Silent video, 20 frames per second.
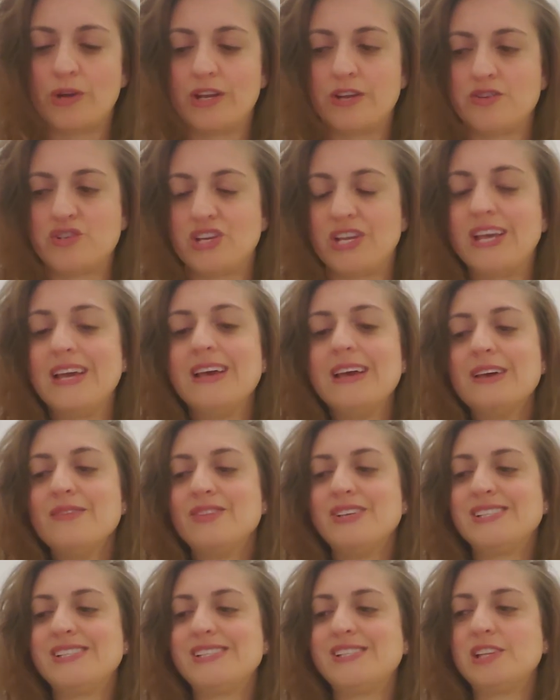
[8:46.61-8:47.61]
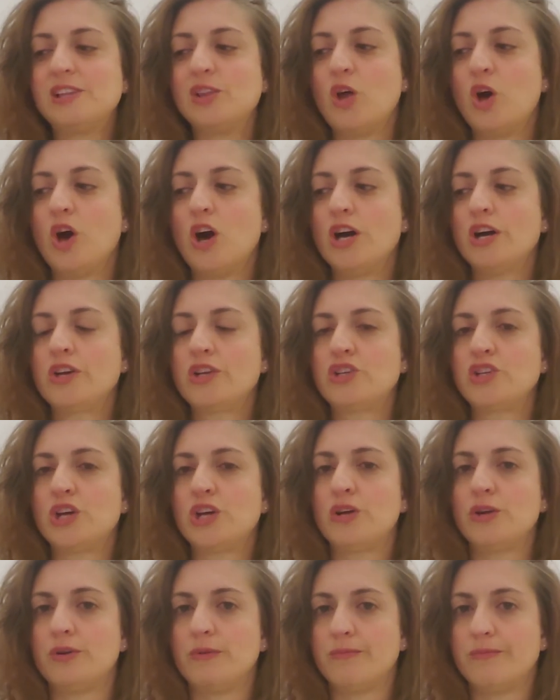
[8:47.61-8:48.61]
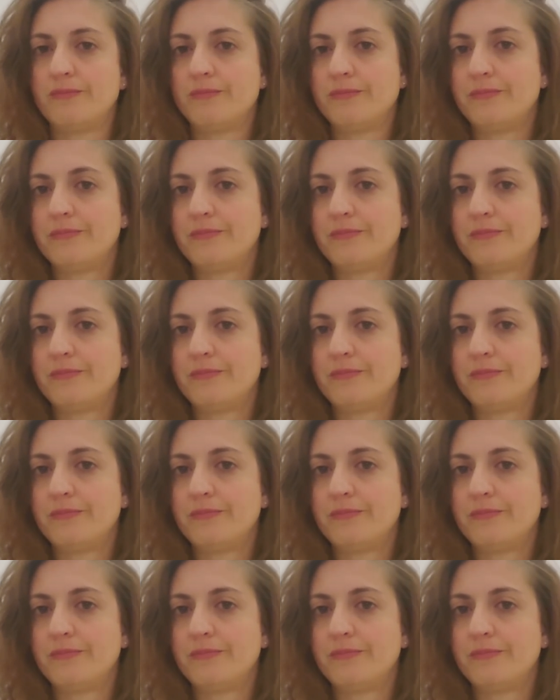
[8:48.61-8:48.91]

energy. This is long term.